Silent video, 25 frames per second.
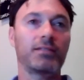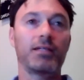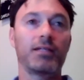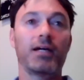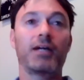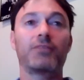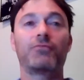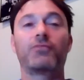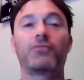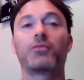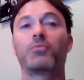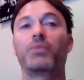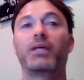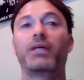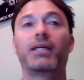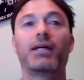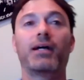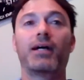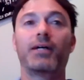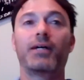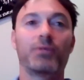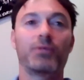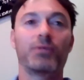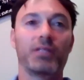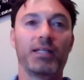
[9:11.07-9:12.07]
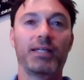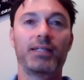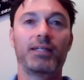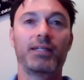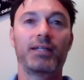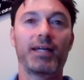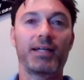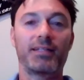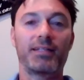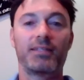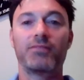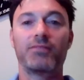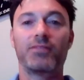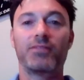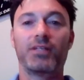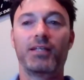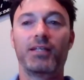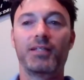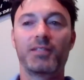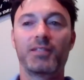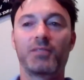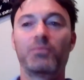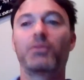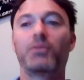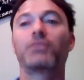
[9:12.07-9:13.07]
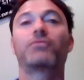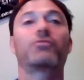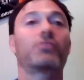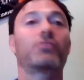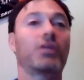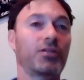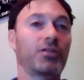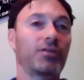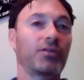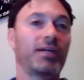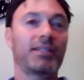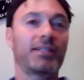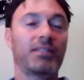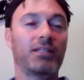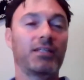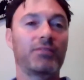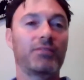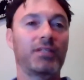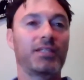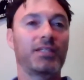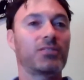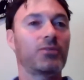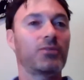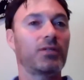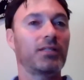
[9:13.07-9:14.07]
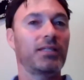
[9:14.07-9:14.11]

not for BI related activities, but for other activities.